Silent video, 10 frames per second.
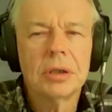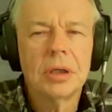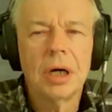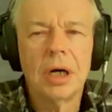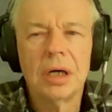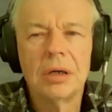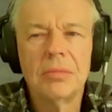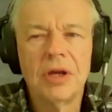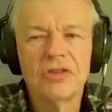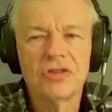
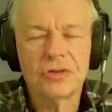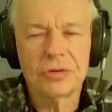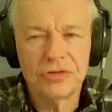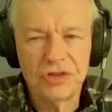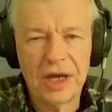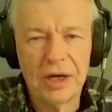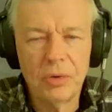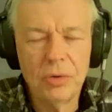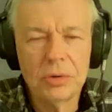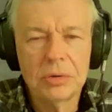As it turns
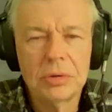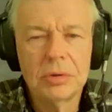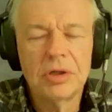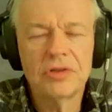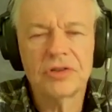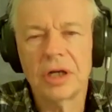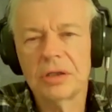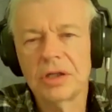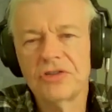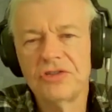out, it's kind of
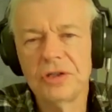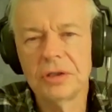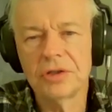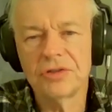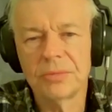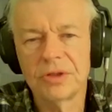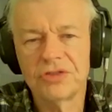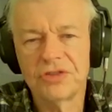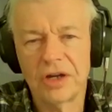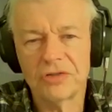like stealing somebody's
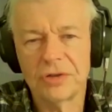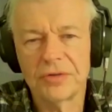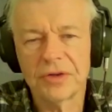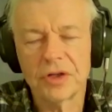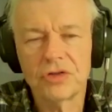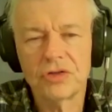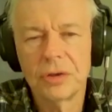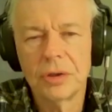stock certificates.